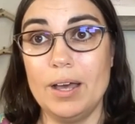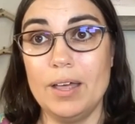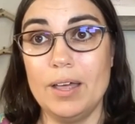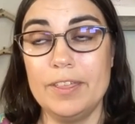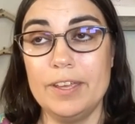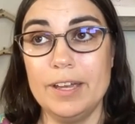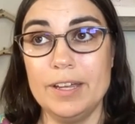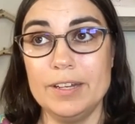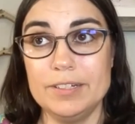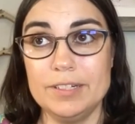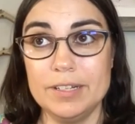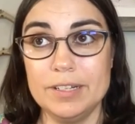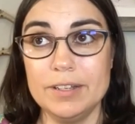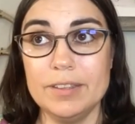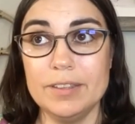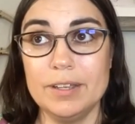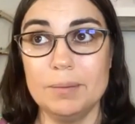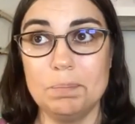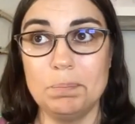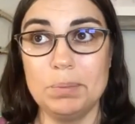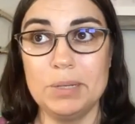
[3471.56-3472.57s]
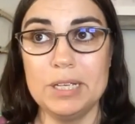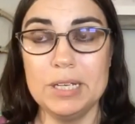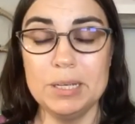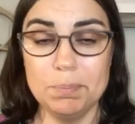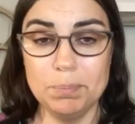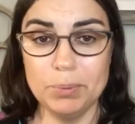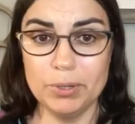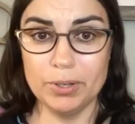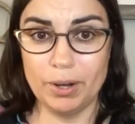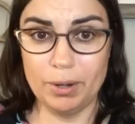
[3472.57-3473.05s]
the idea that
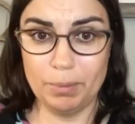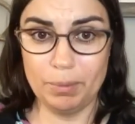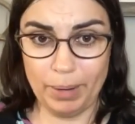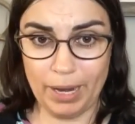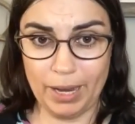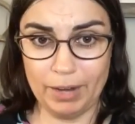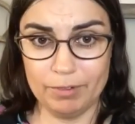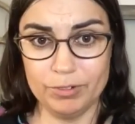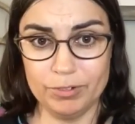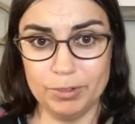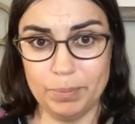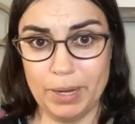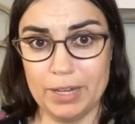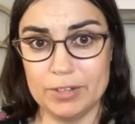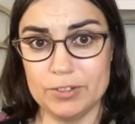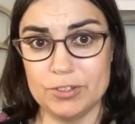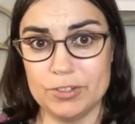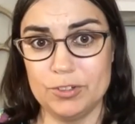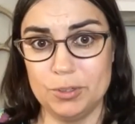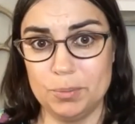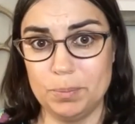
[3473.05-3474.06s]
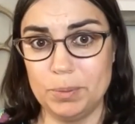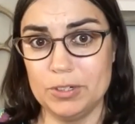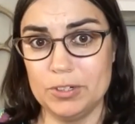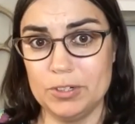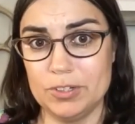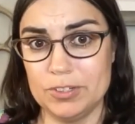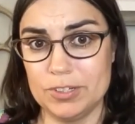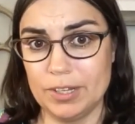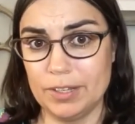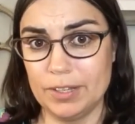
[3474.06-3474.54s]
people are bad for passenger
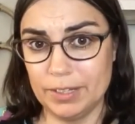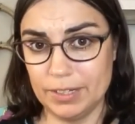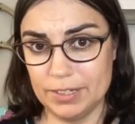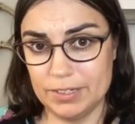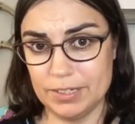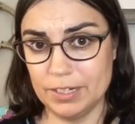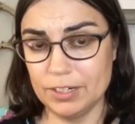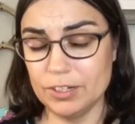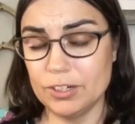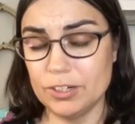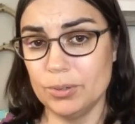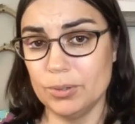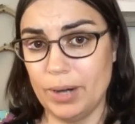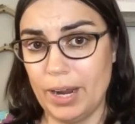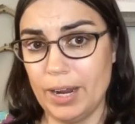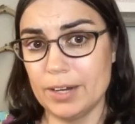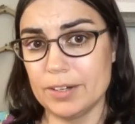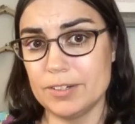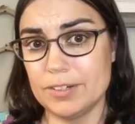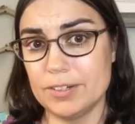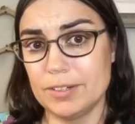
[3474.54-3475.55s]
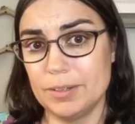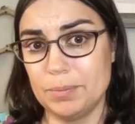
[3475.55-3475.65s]
pigeons, I think, is incorrect.